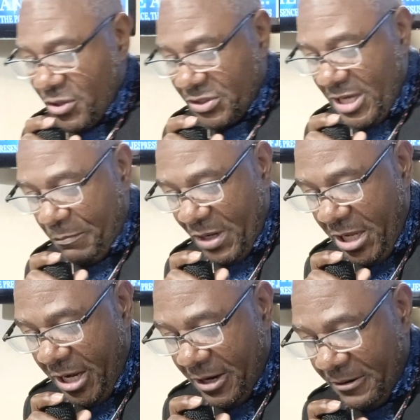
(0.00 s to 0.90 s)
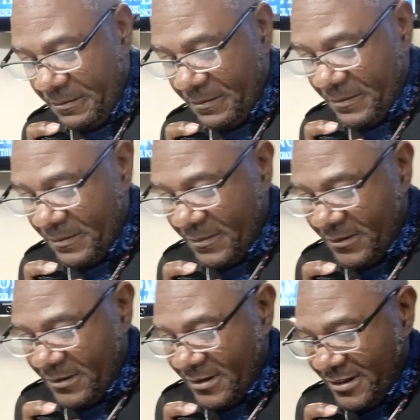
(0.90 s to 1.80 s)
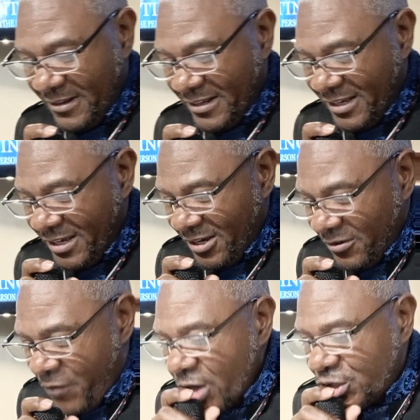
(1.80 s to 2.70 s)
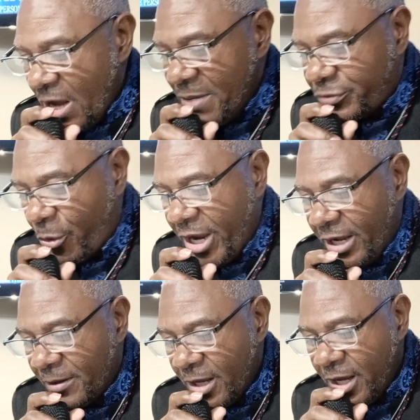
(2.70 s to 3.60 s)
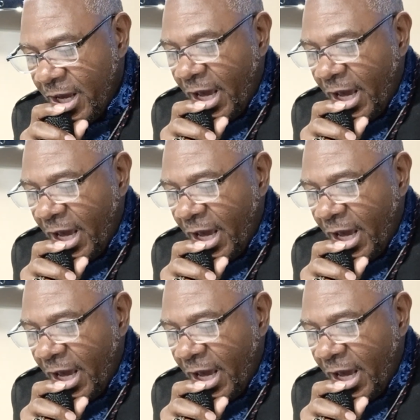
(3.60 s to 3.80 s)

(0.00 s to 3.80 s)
mercy up in here judgment was going Verse number three.